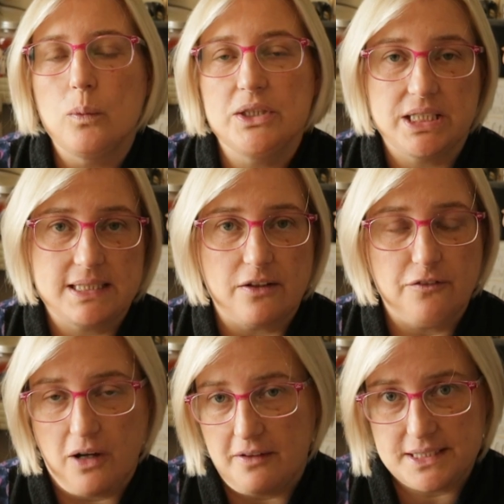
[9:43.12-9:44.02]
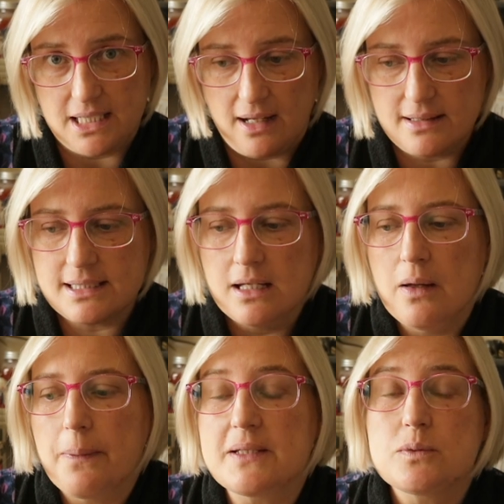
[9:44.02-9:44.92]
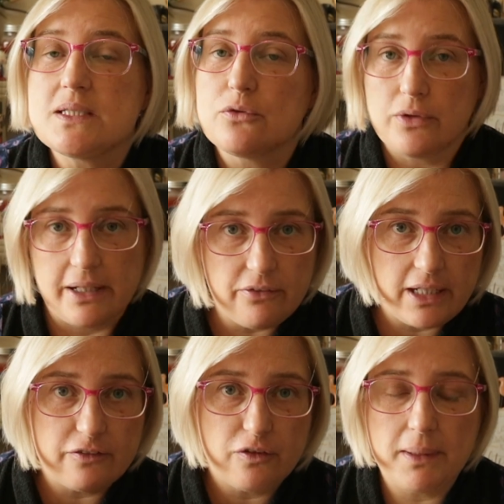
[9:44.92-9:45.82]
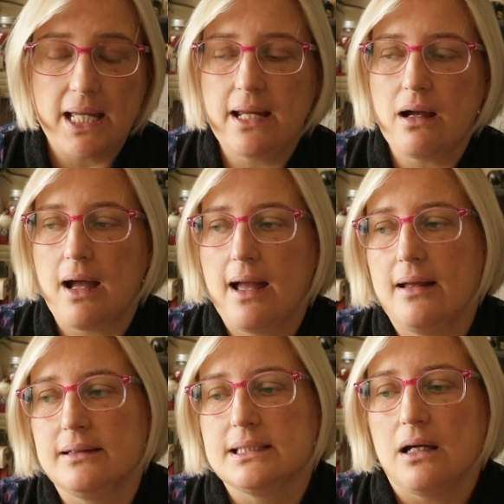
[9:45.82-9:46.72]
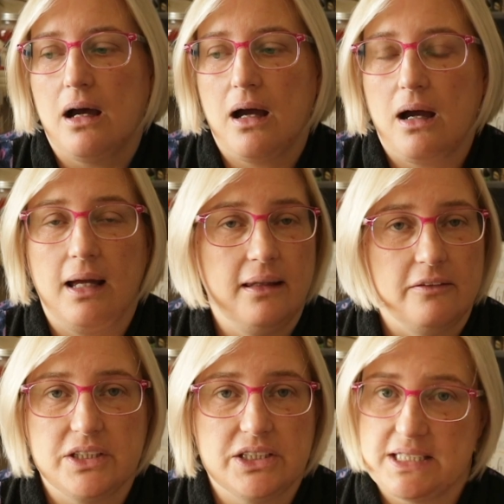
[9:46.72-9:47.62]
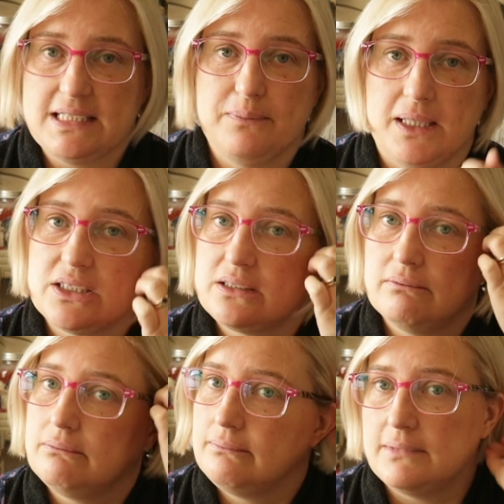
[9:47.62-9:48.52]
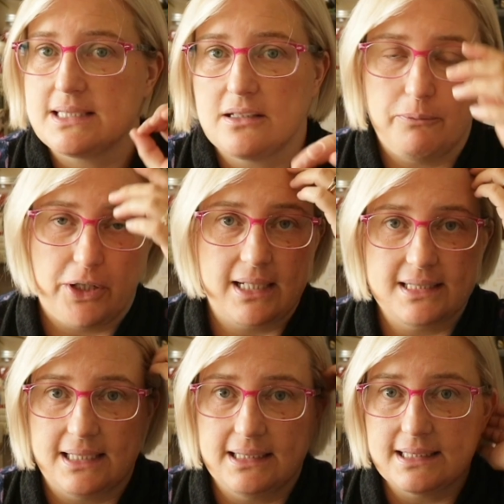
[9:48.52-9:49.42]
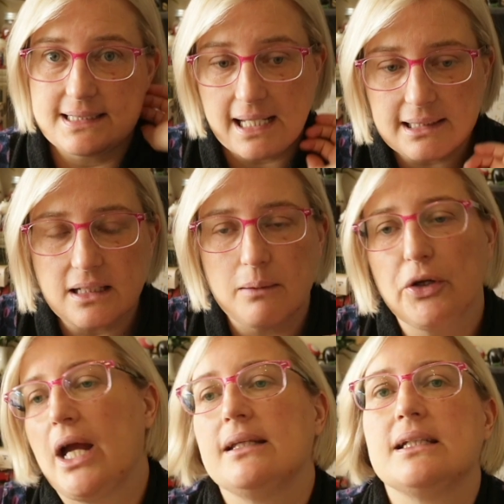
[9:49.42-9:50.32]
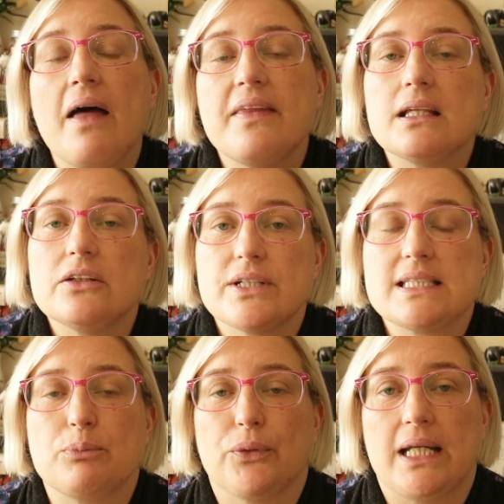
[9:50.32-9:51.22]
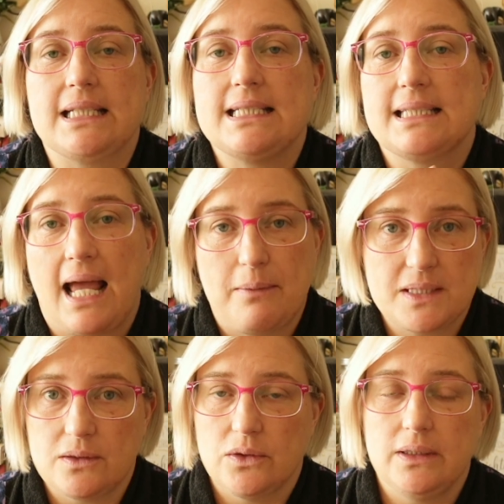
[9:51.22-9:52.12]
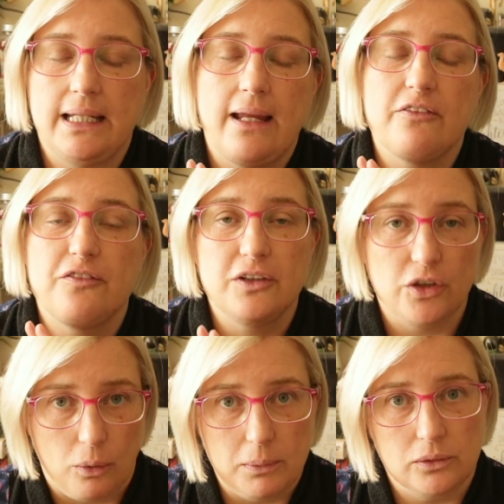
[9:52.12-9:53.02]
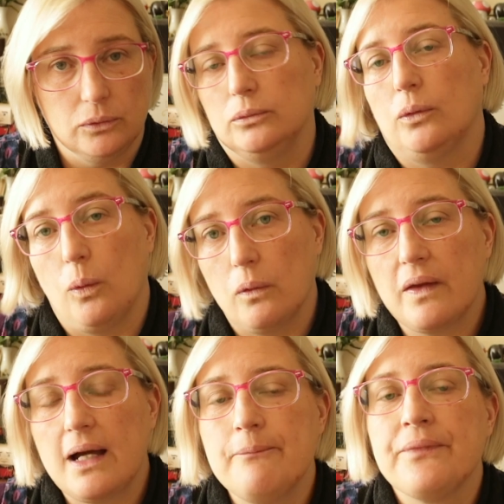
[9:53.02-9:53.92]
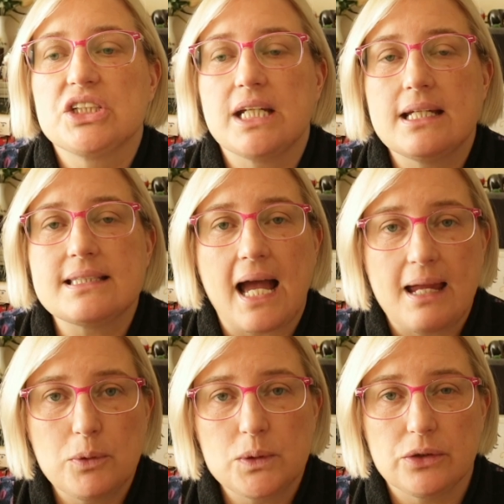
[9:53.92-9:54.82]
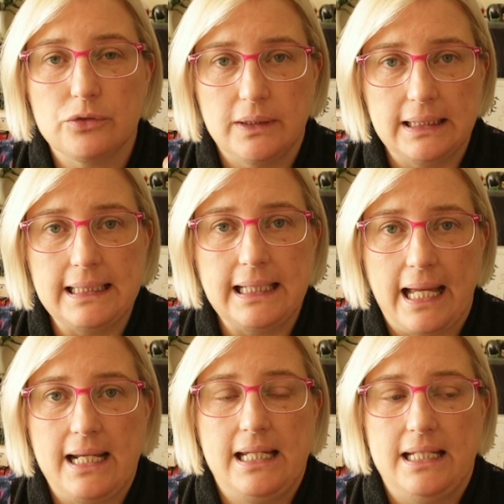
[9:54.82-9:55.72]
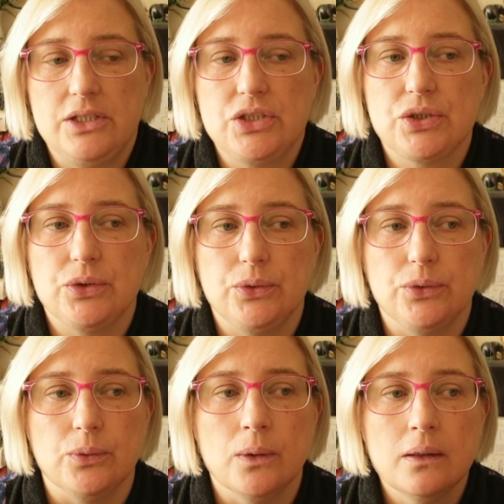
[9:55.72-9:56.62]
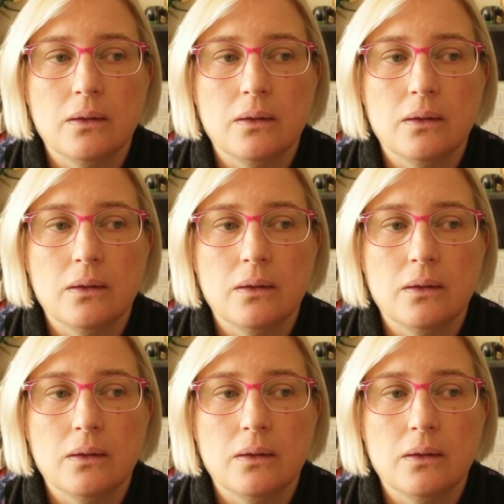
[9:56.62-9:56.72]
which is five stars. This was a reread for me and I loved it just as much this time around as I did the second time around. I think Larissa Behrendt is an absolutely phenomenal author. She is able to really get into